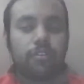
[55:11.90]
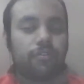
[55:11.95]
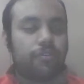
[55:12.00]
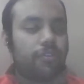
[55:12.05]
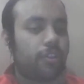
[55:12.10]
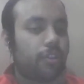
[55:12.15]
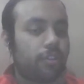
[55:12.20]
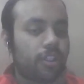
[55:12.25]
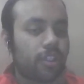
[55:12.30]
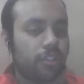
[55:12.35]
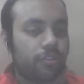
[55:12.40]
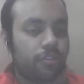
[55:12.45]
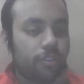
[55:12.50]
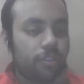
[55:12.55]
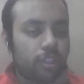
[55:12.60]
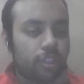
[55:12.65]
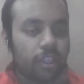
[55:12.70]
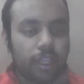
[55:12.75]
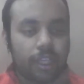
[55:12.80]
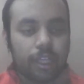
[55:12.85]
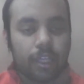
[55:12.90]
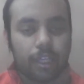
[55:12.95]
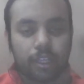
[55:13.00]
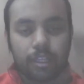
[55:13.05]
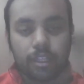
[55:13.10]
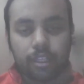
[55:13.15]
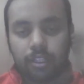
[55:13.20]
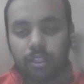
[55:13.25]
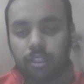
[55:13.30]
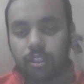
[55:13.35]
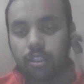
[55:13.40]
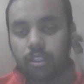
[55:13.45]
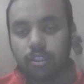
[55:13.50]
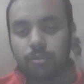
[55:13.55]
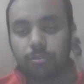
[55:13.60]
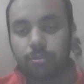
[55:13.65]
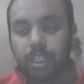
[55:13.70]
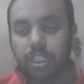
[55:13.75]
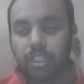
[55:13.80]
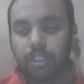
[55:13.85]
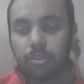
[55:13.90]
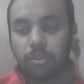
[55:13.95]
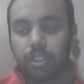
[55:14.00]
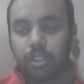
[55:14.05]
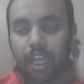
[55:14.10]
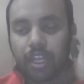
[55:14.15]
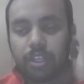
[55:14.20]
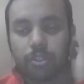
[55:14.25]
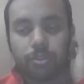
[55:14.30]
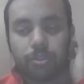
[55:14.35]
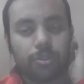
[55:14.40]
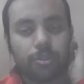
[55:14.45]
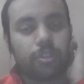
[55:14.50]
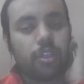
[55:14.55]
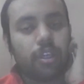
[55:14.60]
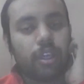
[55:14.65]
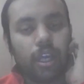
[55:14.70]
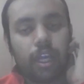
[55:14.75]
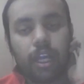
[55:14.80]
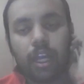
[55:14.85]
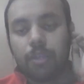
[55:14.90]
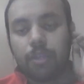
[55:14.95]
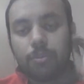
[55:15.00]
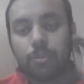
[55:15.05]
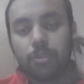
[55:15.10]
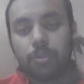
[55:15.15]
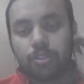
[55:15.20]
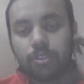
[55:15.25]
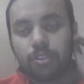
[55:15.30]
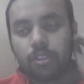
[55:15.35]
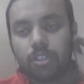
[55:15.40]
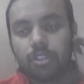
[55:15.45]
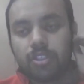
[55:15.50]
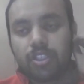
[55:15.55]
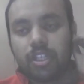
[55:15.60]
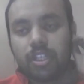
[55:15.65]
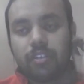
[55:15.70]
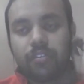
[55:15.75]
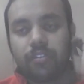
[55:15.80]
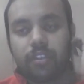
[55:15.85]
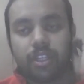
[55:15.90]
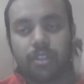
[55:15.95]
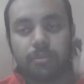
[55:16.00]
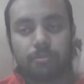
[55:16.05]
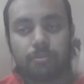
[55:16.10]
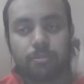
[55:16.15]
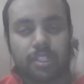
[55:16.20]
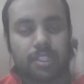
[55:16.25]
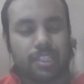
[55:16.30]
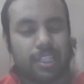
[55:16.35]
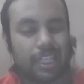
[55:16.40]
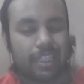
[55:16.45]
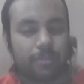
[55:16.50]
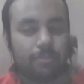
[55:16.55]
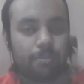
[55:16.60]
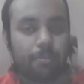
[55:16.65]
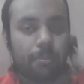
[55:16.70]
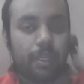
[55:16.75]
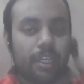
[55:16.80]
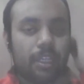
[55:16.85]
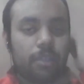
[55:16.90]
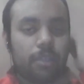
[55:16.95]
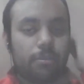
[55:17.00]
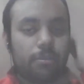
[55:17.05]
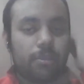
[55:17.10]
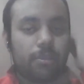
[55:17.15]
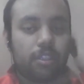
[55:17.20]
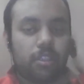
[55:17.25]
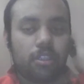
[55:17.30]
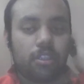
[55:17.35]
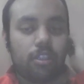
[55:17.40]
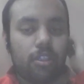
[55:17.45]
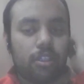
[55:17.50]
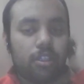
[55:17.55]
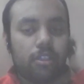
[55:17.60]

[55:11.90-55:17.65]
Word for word: Uh, Firoza, if you're here in the meet, can you unmute yourself and please explain a bit?